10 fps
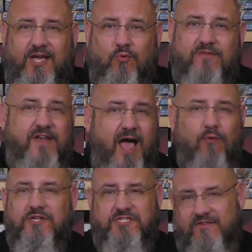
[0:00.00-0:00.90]
We've
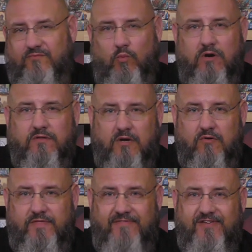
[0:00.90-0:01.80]
now received word,
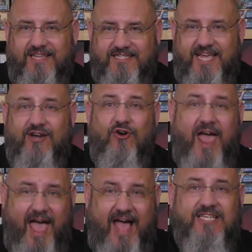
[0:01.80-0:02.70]
though, that the container
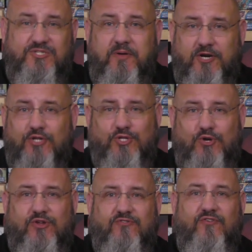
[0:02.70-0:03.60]
has been
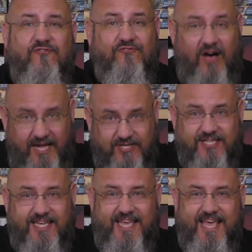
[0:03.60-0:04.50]
unloaded
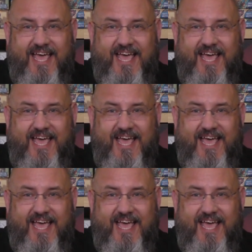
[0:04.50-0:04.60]
finally